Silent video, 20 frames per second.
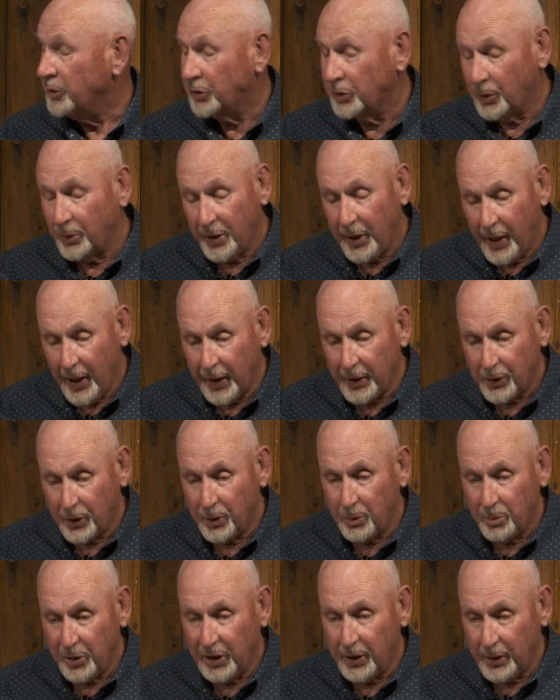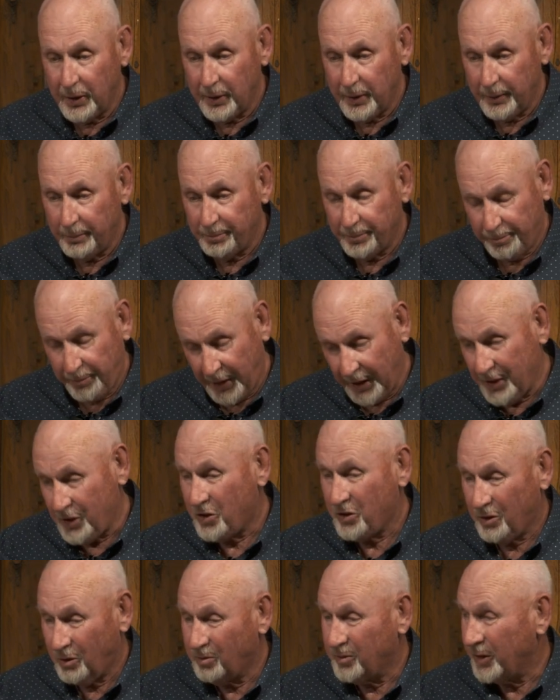So you had to be pretty
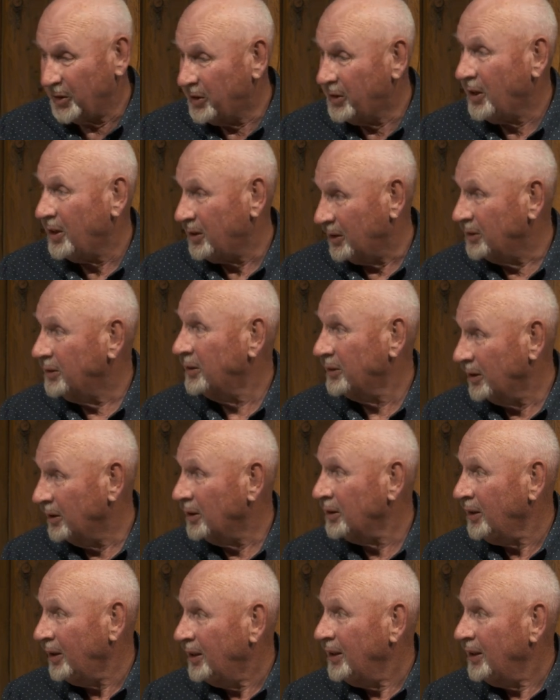silver tongued to